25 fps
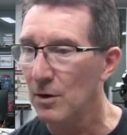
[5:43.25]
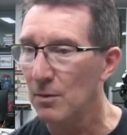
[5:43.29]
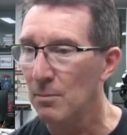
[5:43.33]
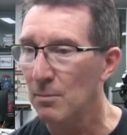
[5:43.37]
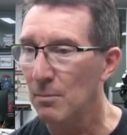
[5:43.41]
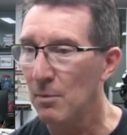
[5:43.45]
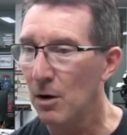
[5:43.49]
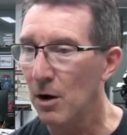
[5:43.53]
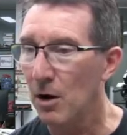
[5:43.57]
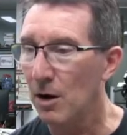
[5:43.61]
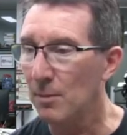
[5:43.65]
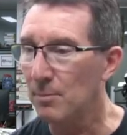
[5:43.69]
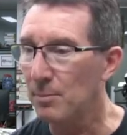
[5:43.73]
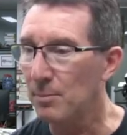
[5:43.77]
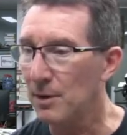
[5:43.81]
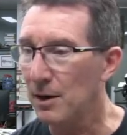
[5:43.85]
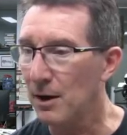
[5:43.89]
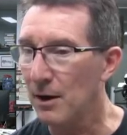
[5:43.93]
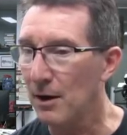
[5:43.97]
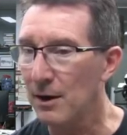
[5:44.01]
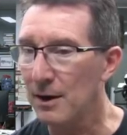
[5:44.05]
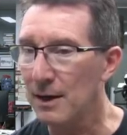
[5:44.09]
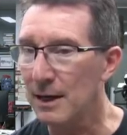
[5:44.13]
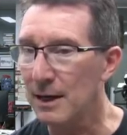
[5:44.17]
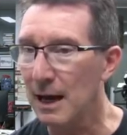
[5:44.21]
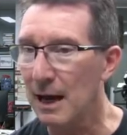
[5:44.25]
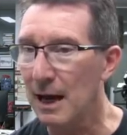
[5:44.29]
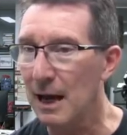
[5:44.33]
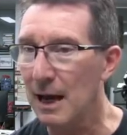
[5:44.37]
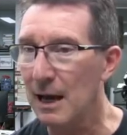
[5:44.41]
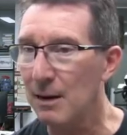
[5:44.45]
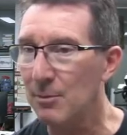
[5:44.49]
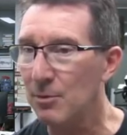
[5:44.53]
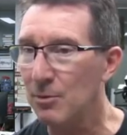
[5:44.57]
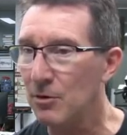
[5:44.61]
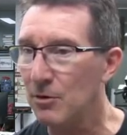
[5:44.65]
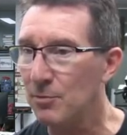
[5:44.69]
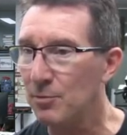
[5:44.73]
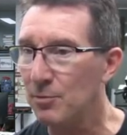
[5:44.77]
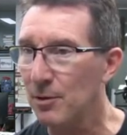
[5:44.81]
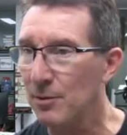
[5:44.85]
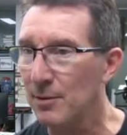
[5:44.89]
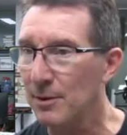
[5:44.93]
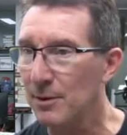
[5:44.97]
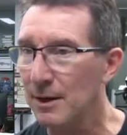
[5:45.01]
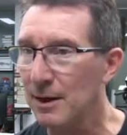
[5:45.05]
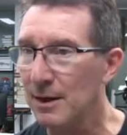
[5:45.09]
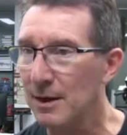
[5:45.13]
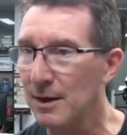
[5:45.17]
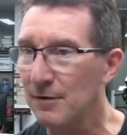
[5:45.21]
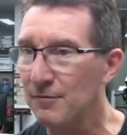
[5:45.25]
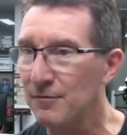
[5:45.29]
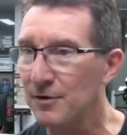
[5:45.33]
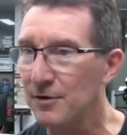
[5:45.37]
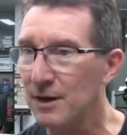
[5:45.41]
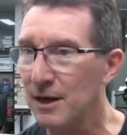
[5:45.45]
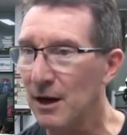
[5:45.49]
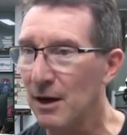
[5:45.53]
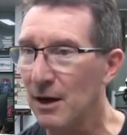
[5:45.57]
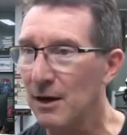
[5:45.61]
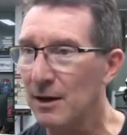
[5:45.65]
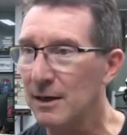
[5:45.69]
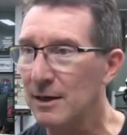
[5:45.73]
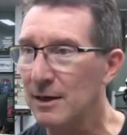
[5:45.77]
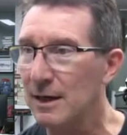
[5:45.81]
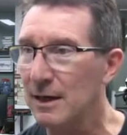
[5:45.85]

might be okay, but we're probably going to have to go and